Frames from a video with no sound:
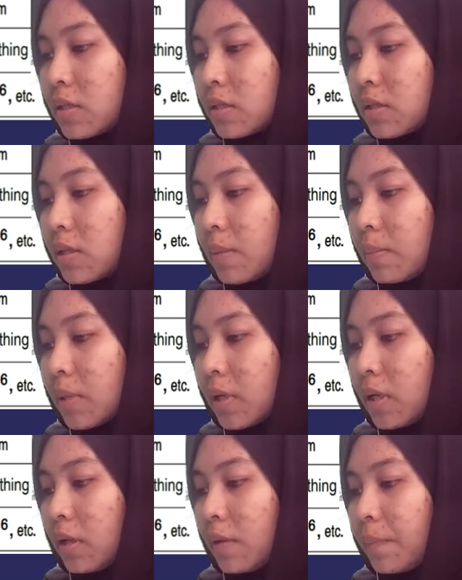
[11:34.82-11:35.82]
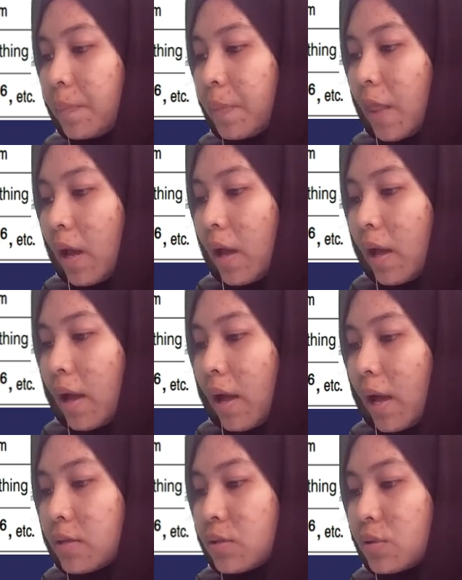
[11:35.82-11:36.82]
symbol
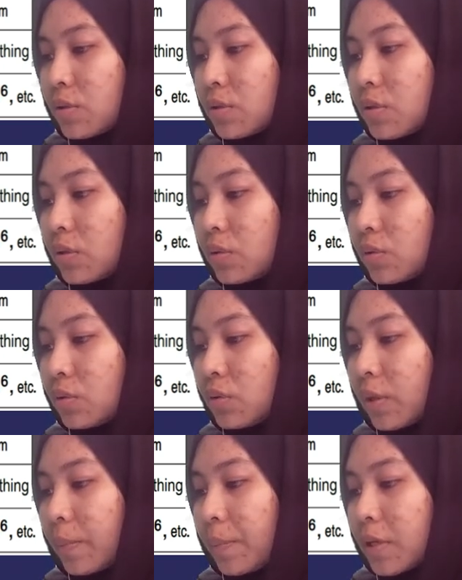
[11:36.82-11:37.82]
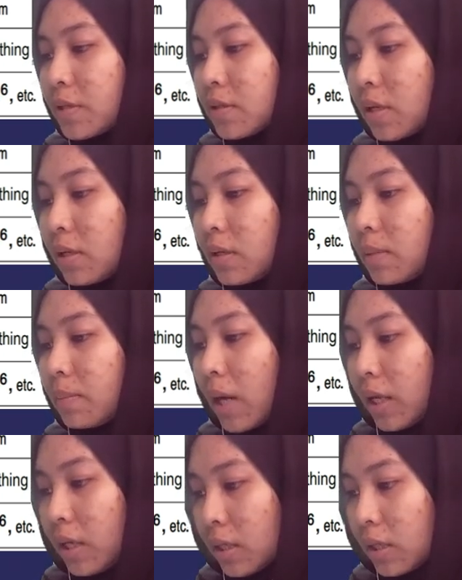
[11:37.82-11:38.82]
as to represent the
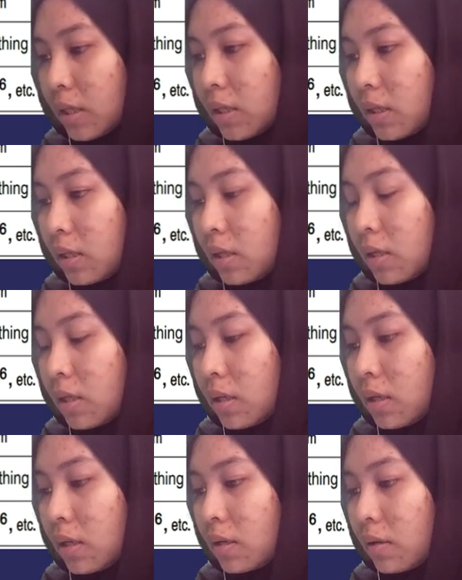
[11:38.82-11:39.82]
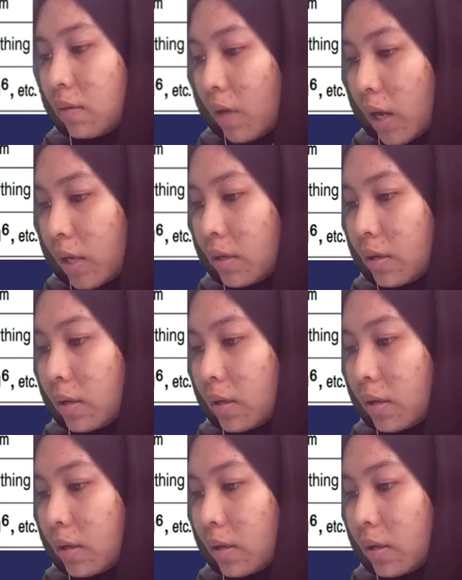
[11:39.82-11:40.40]
minor, right?